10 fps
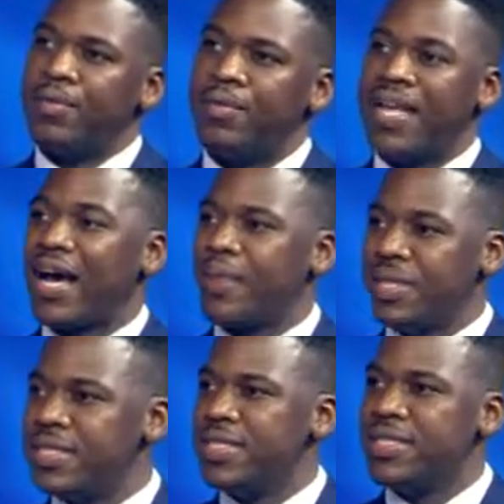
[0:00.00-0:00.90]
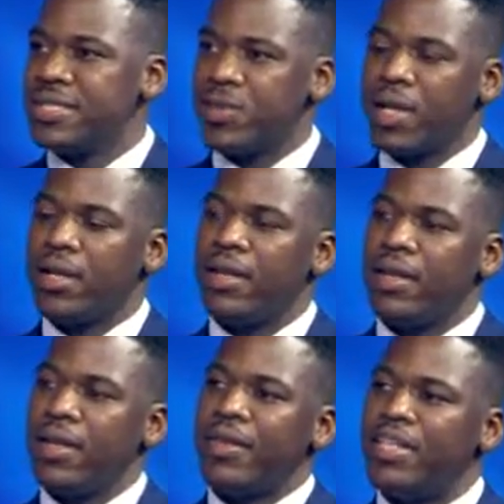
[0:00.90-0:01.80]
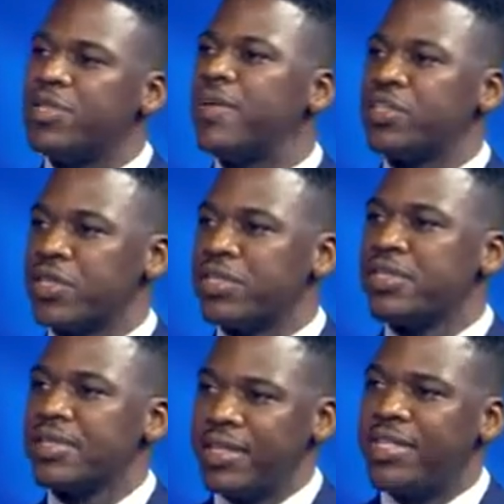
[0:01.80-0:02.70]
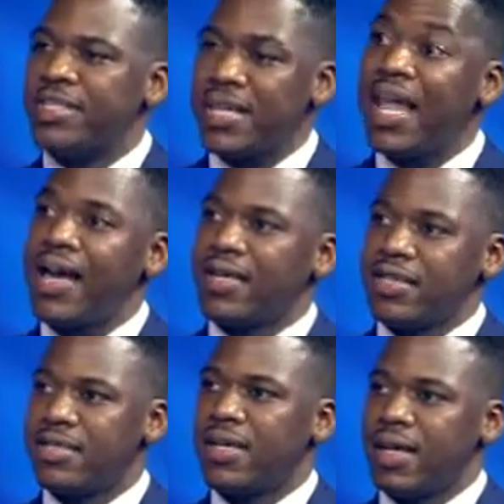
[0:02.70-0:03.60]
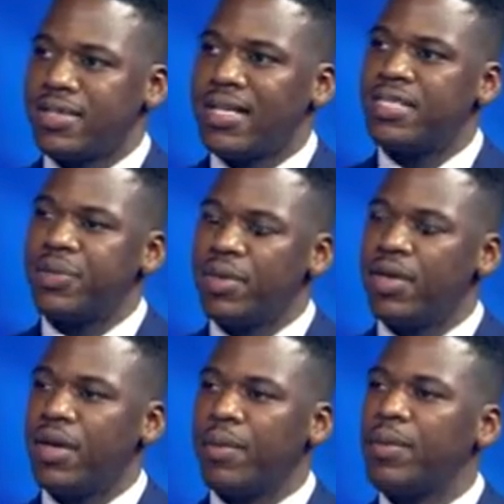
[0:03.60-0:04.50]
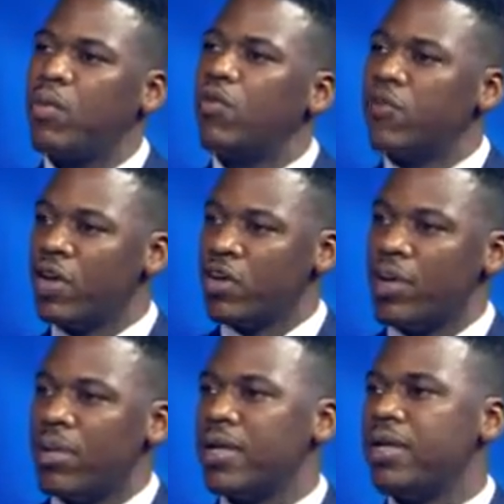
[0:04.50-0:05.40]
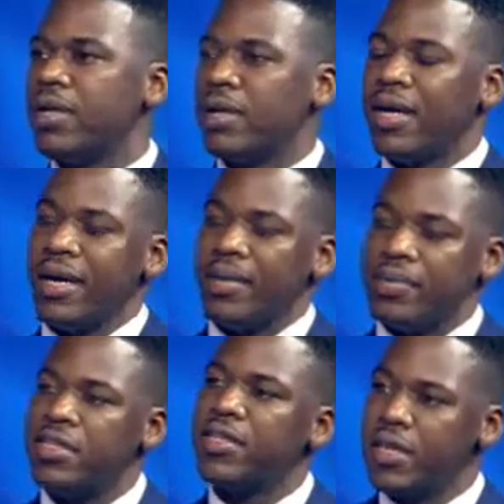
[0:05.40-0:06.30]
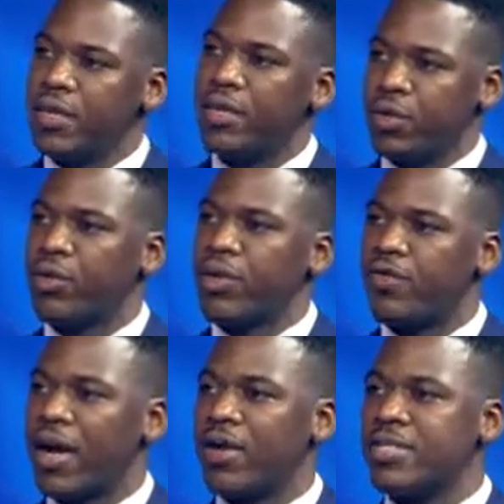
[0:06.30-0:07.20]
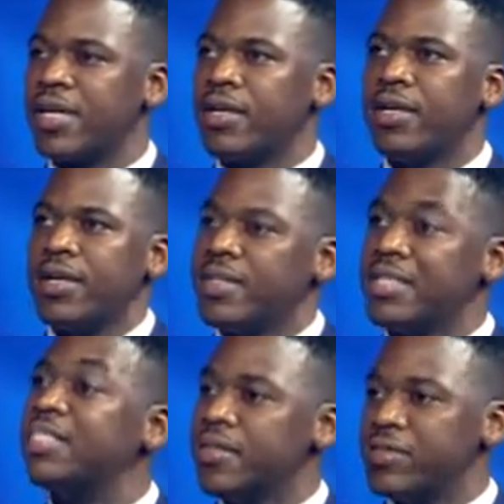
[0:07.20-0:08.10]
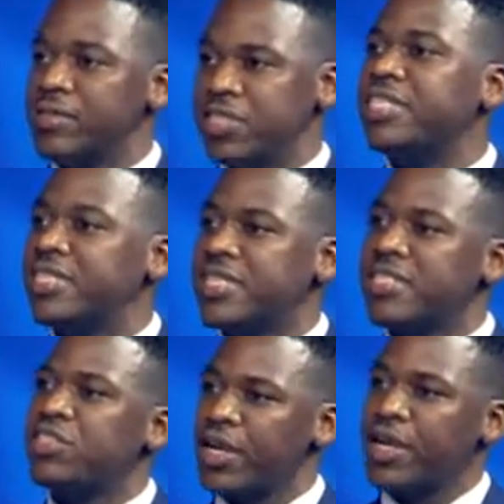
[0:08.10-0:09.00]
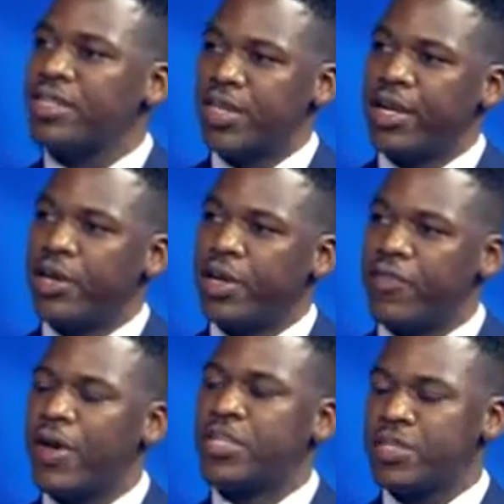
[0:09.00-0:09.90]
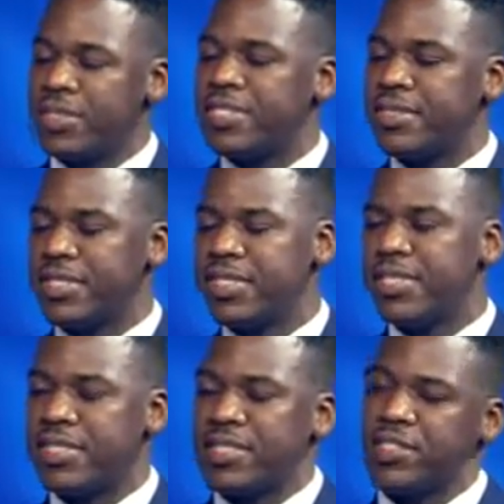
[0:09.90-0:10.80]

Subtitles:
diabetes as well. These patients, these clients tend to be a bit more vulnerable than, to the coronavirus and to diseases in general, infectious diseases in